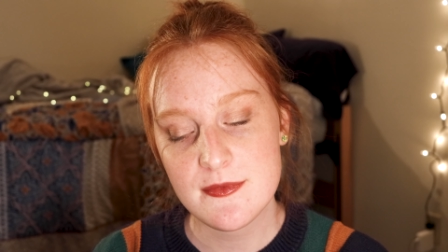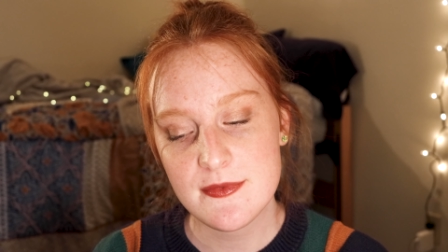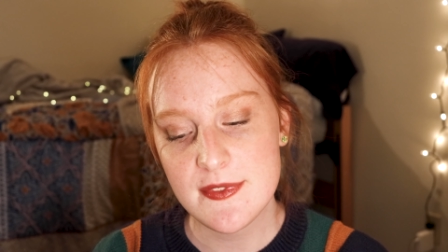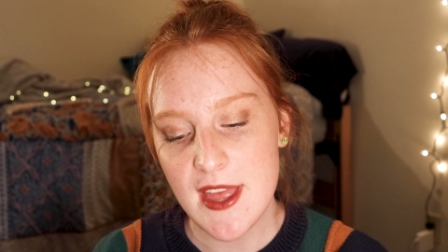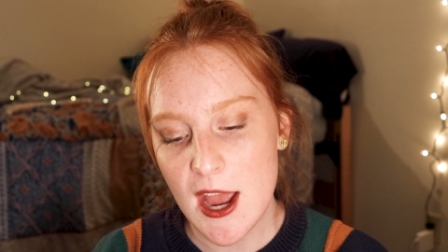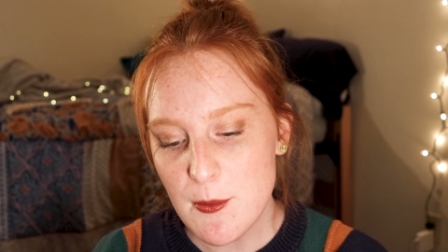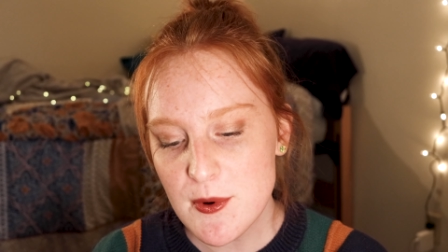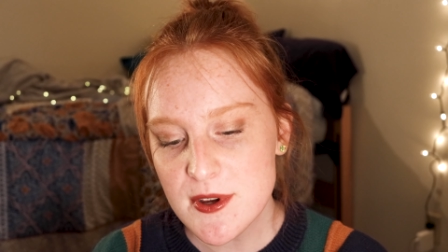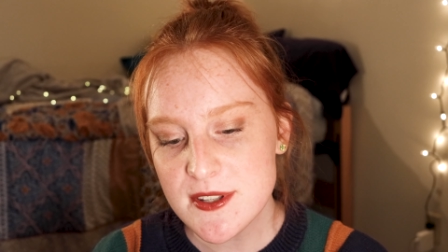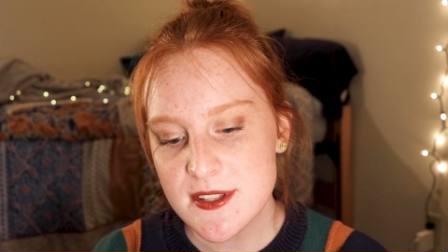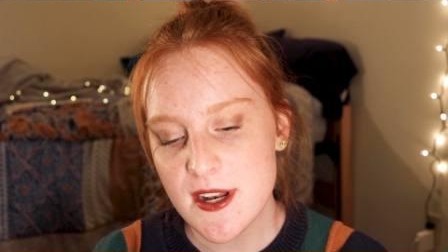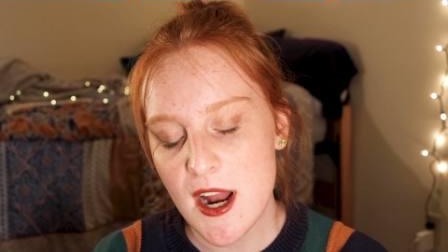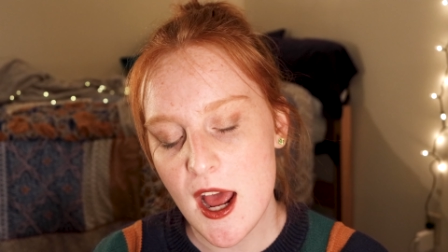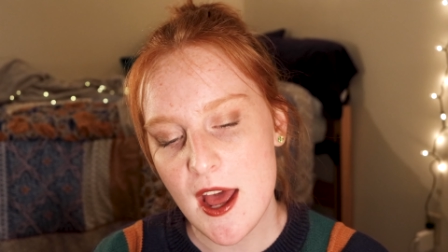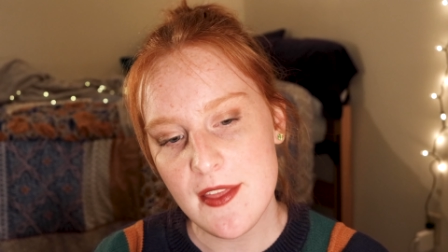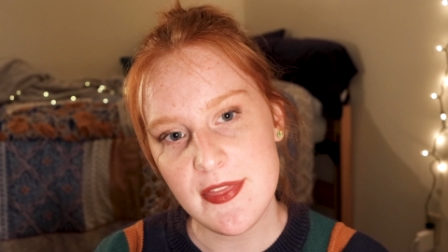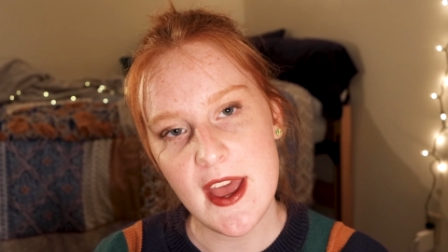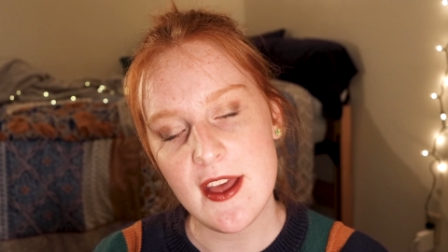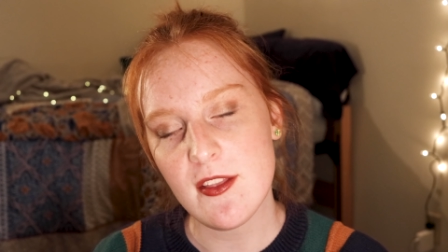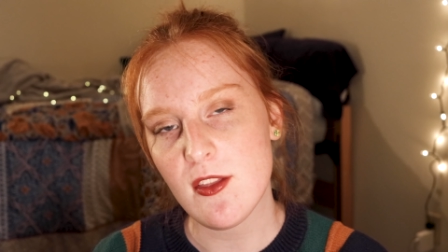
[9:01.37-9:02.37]
That was
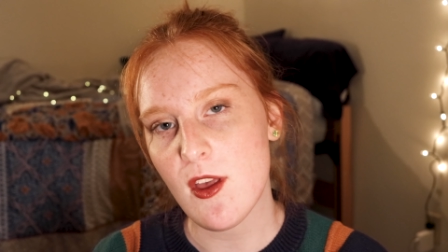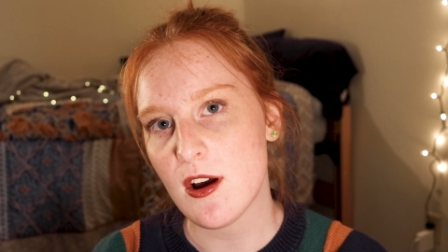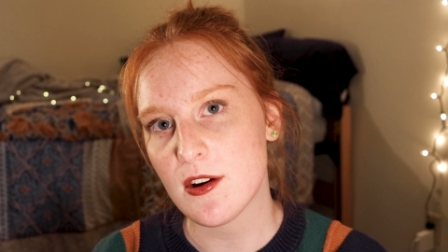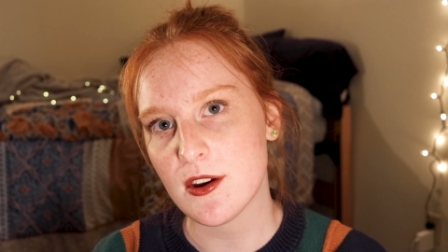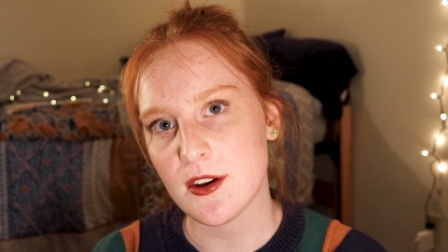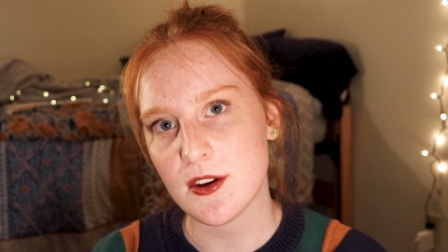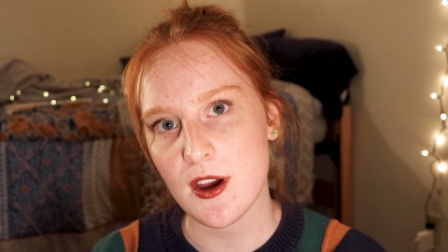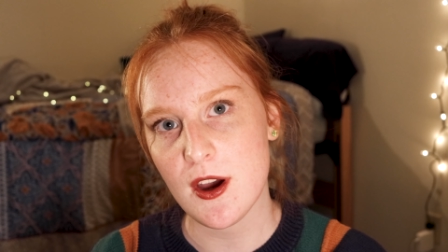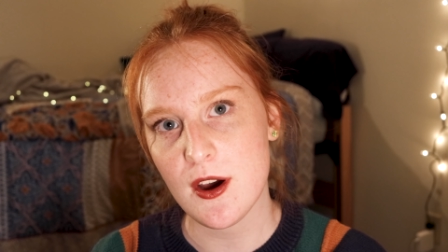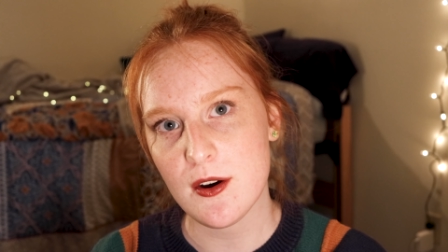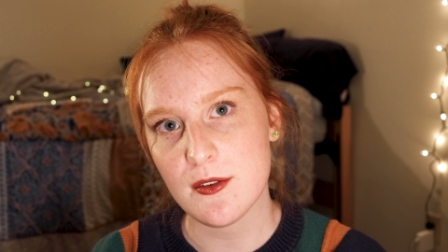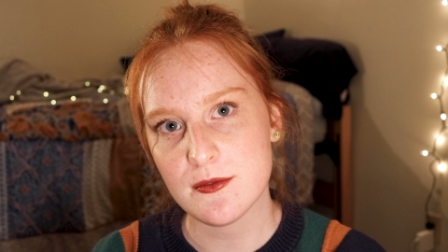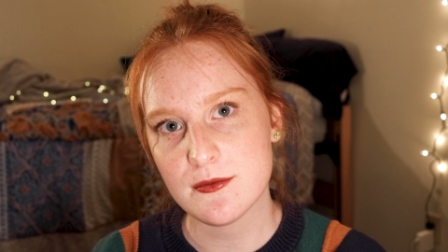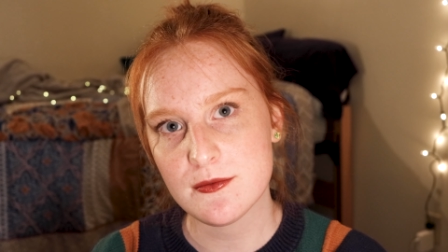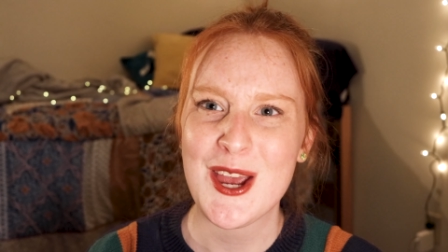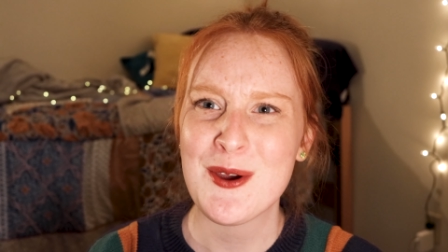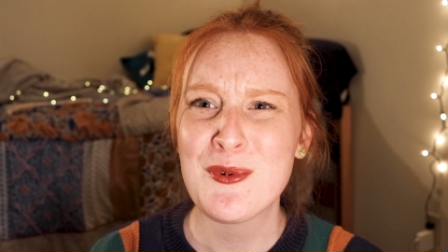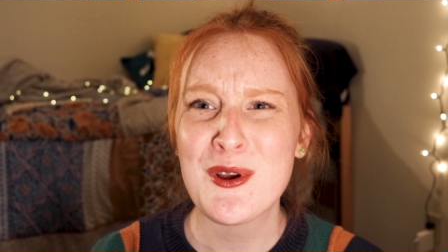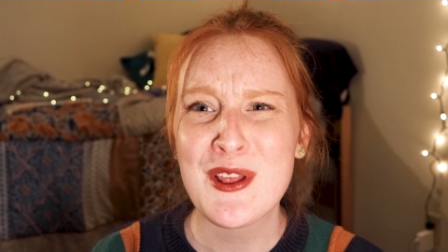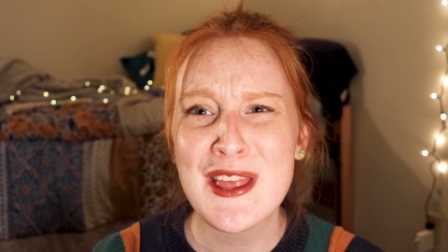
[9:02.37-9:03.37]
not that long ago.
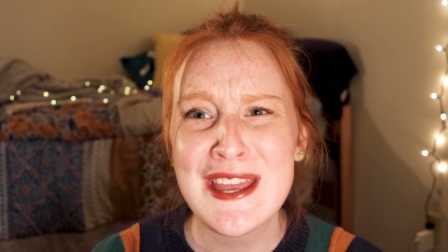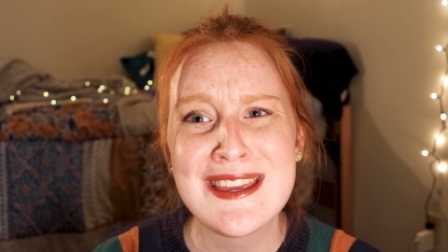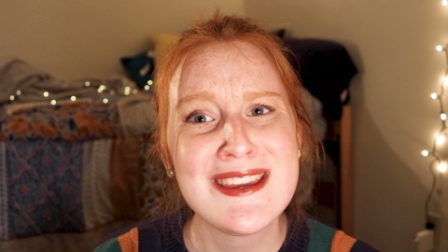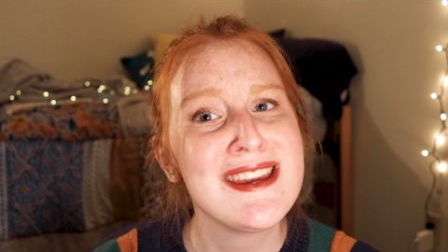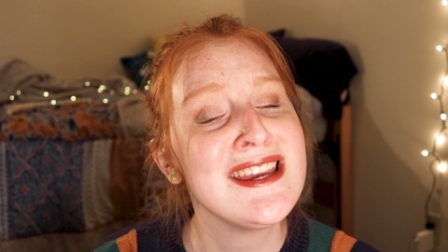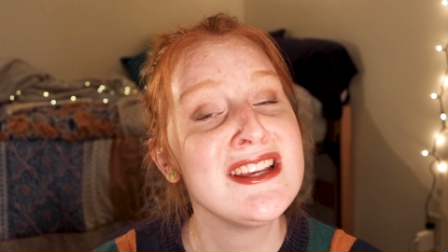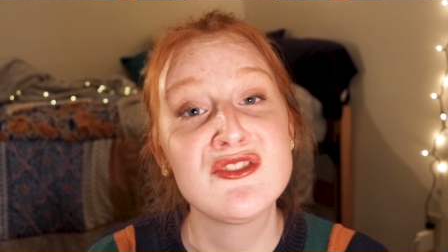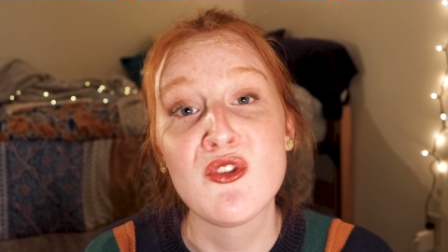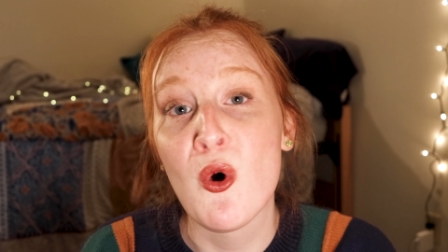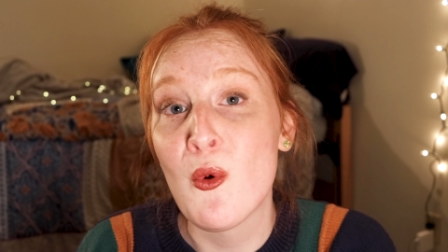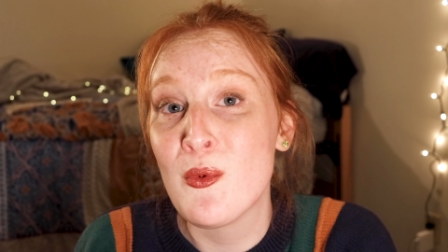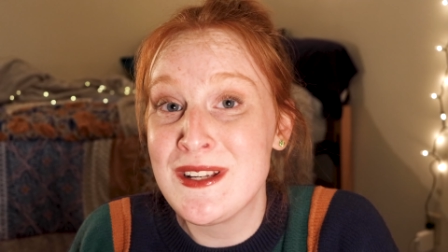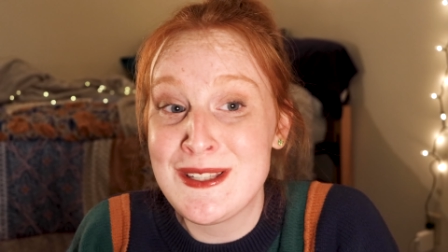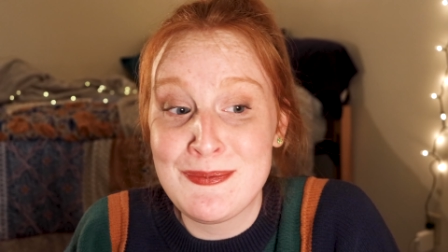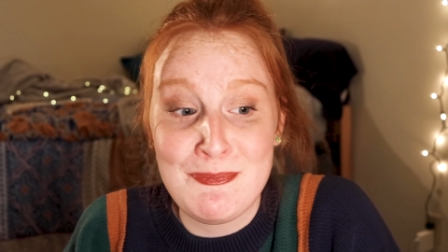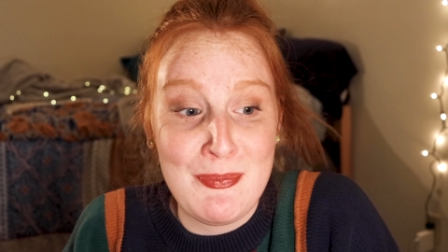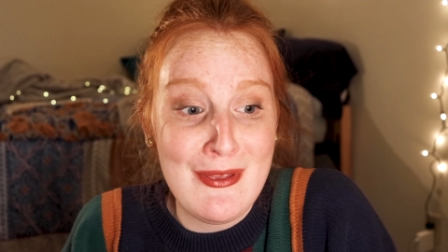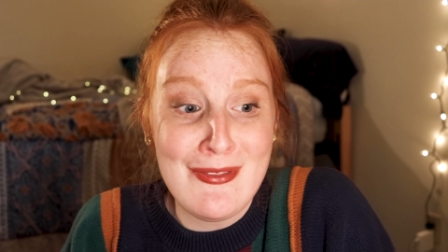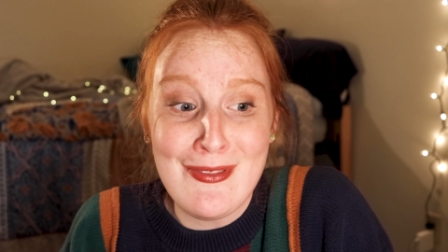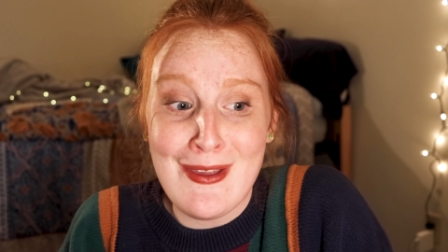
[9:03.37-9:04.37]
And we're like, it's always
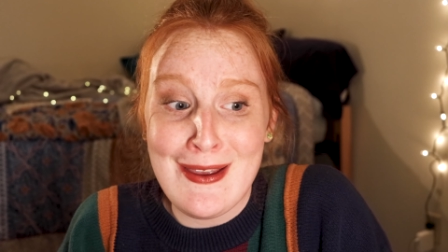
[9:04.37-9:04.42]
been